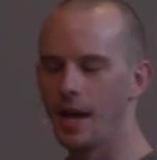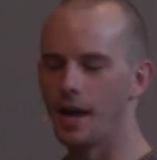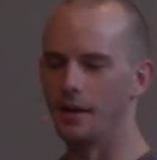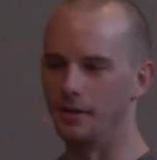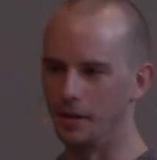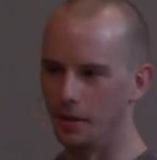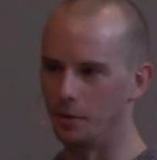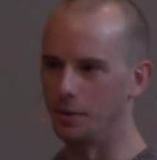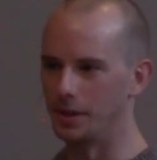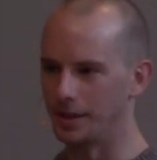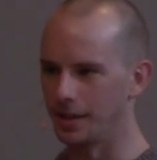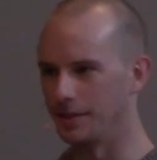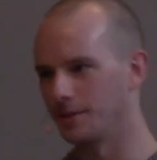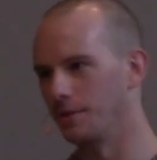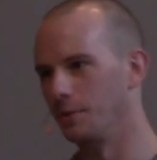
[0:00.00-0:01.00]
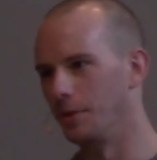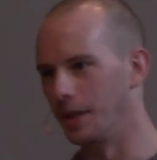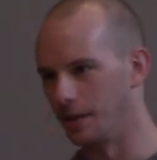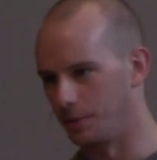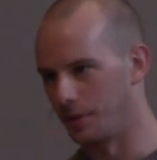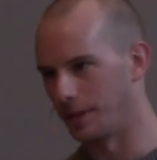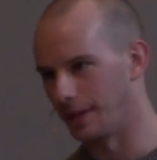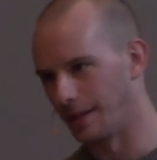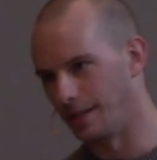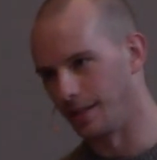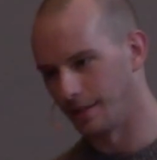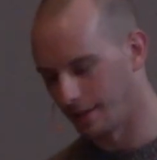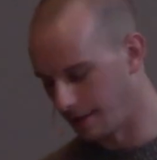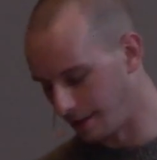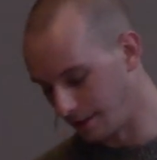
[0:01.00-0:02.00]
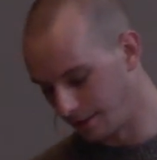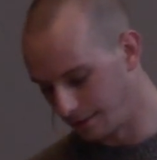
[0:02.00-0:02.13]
and no one gets away with anything.